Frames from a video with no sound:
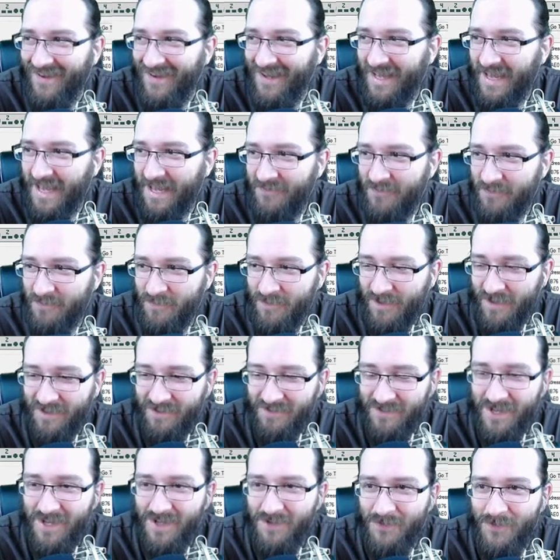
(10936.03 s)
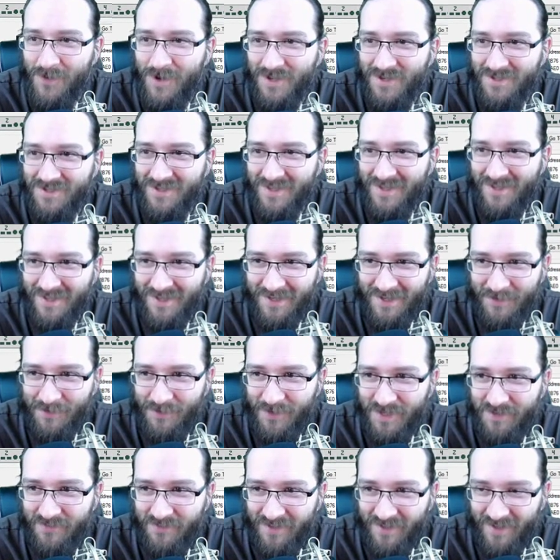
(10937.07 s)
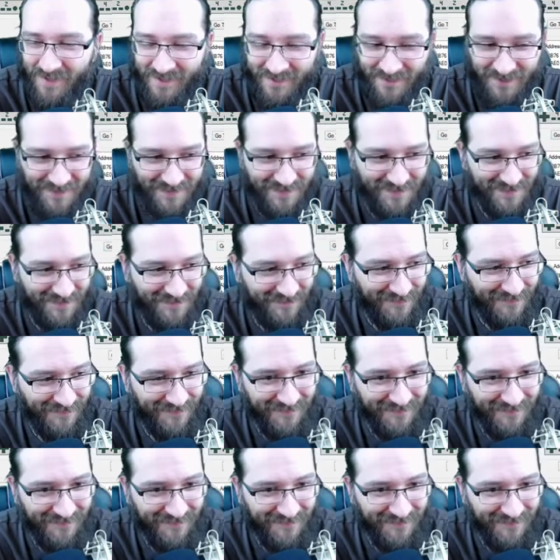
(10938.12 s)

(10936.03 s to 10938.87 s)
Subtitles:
I haven't. I'll watch that later, whatever that is.